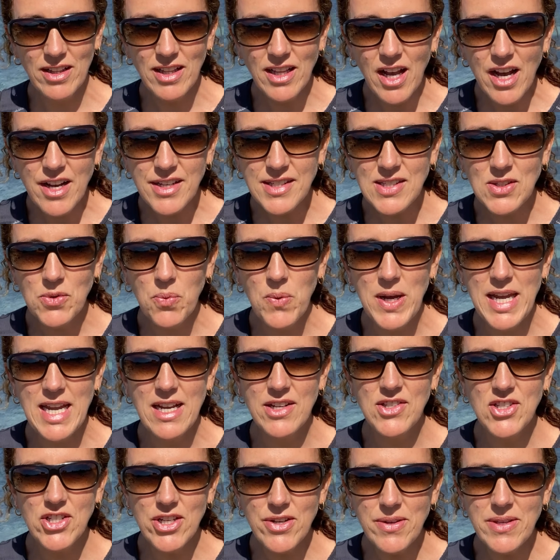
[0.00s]
last
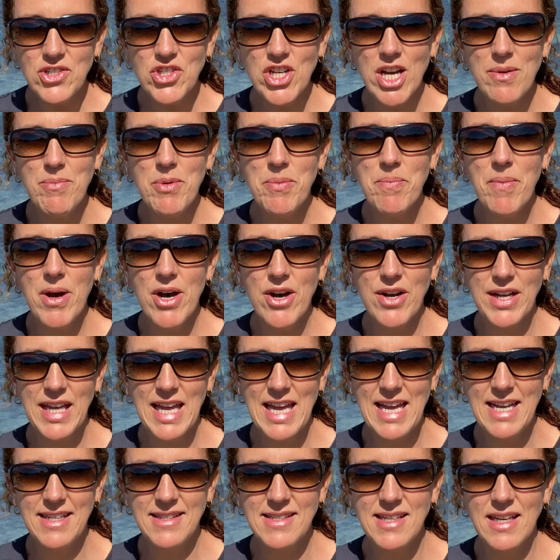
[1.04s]
week to the German
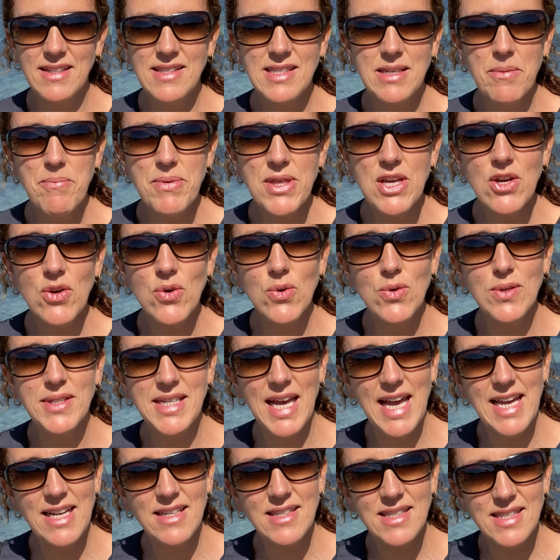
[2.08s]
market something called
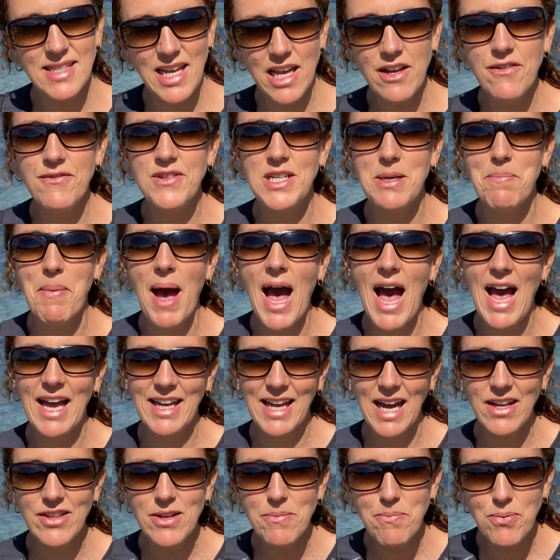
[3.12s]
a safety
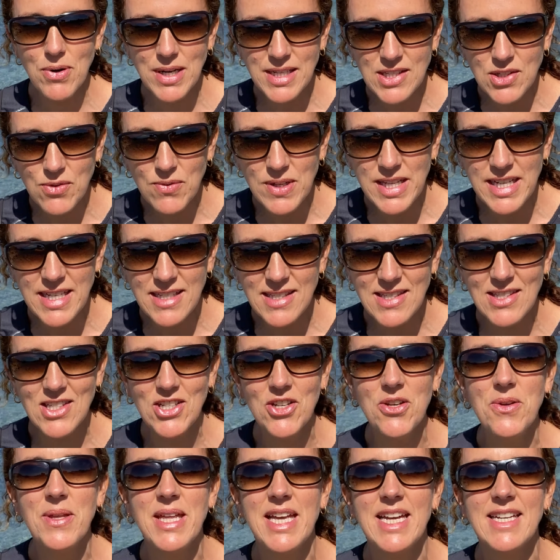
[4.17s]
pack, and the press release
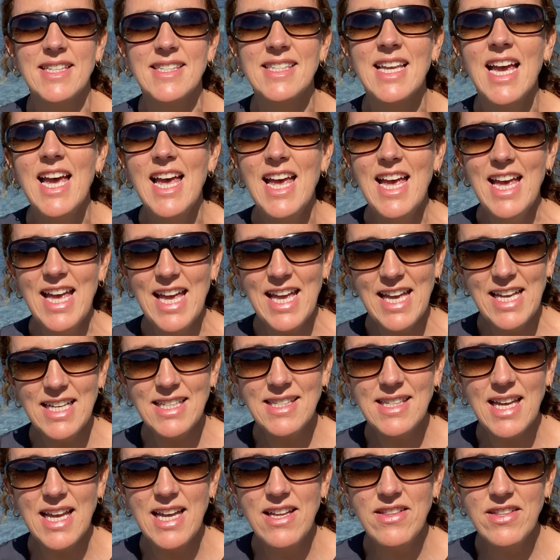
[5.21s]
to this
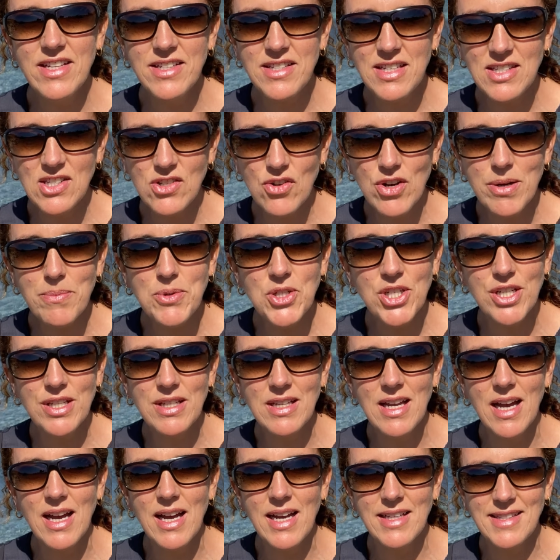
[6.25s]
is in the
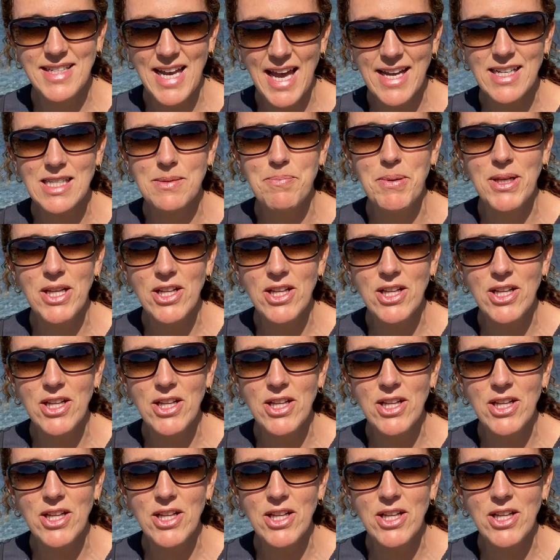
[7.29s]
description text